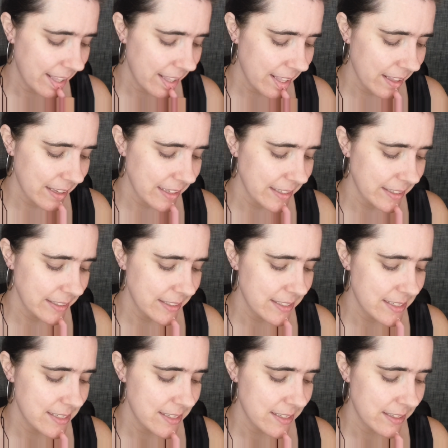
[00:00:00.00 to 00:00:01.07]

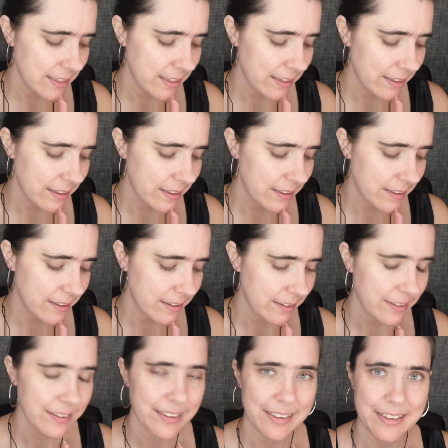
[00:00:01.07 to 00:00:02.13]
it
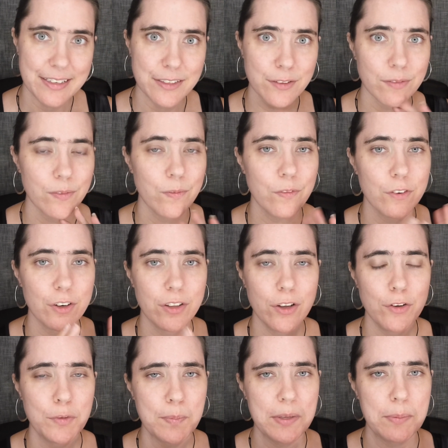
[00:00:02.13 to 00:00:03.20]
is for
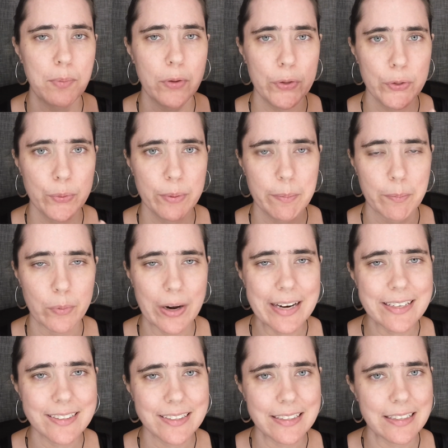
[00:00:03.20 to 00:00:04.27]
those people who
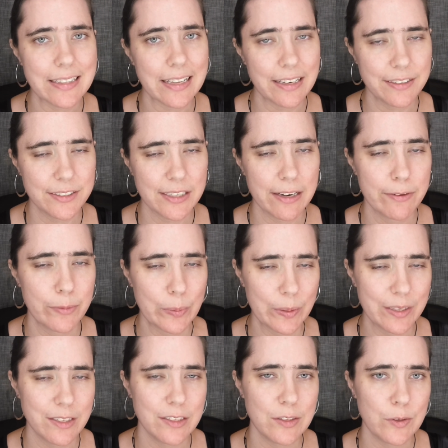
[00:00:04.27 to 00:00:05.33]
embrace it, they
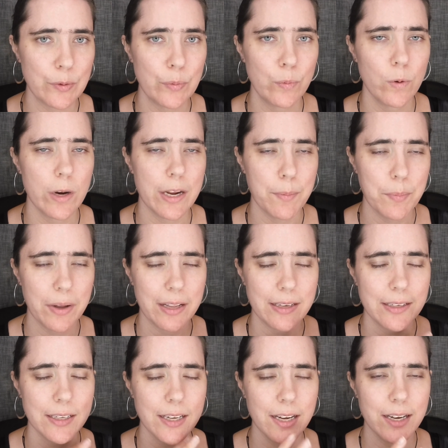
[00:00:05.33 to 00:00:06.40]
generally do reap
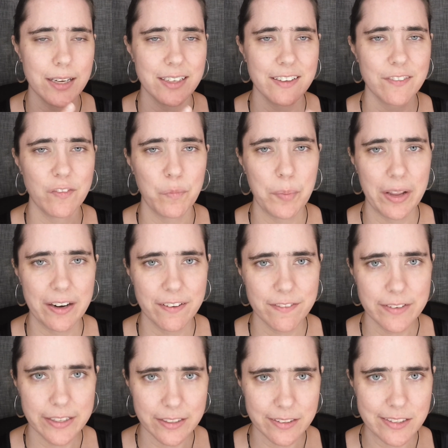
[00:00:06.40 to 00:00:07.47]
a lot of
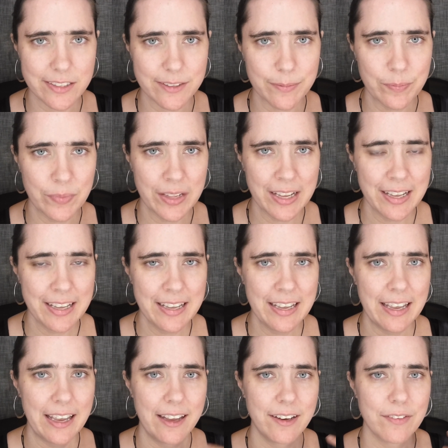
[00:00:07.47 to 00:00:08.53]
benefits
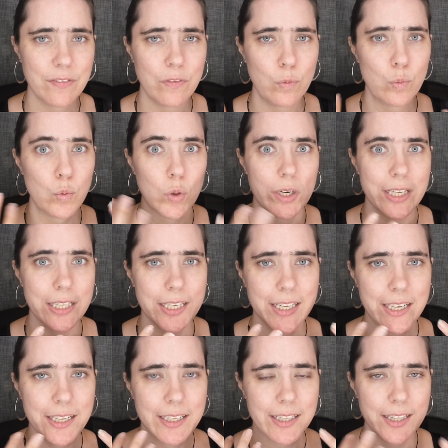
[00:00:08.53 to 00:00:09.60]
and
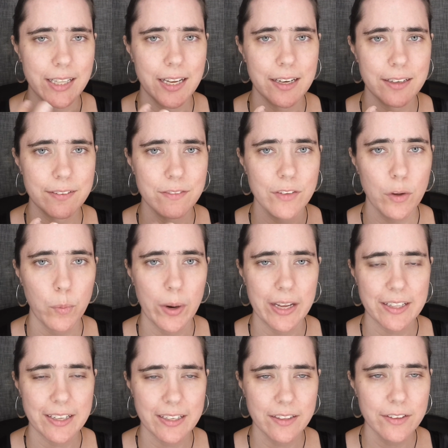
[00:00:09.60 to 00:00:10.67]
really love the
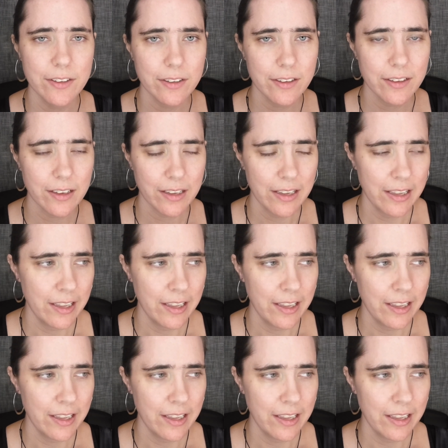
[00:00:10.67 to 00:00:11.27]
way they look.